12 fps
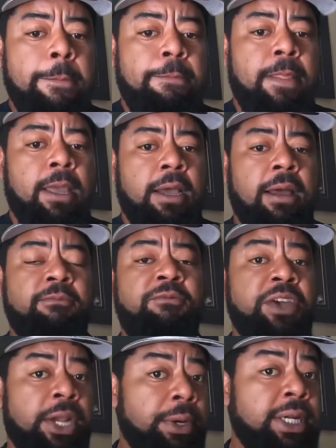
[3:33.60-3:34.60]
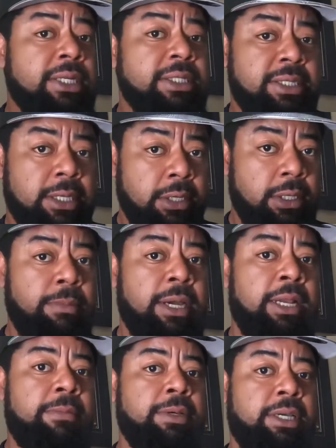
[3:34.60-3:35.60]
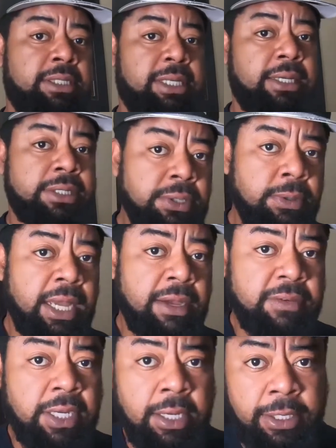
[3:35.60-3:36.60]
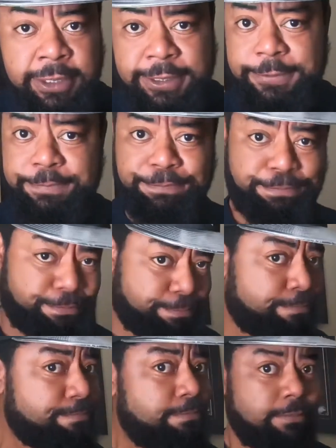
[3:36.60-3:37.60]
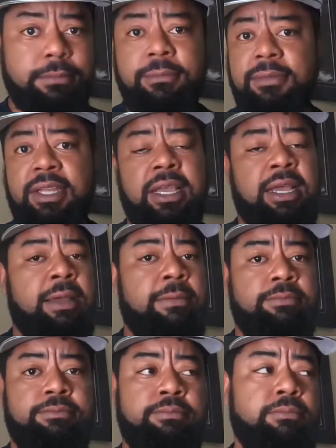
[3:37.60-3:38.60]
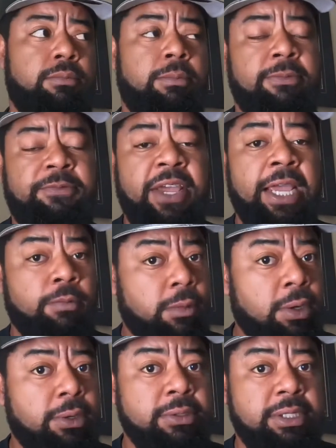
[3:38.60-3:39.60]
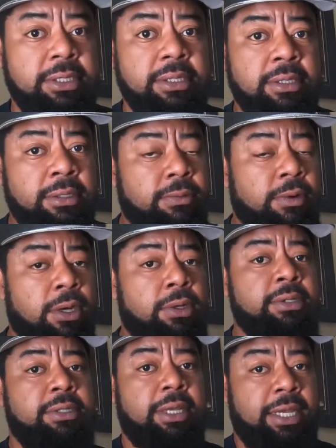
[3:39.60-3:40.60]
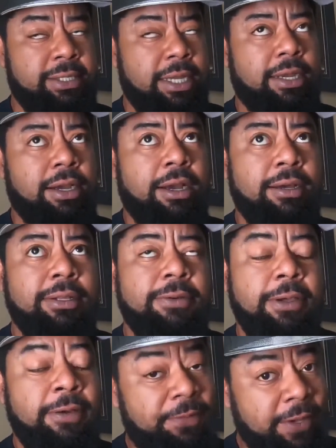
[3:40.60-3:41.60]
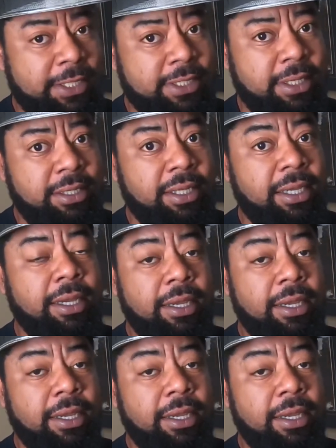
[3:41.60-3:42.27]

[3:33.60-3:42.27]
I'm very concerned about it because I do have dogs. In fact, Little Rose, as I call her affectionately,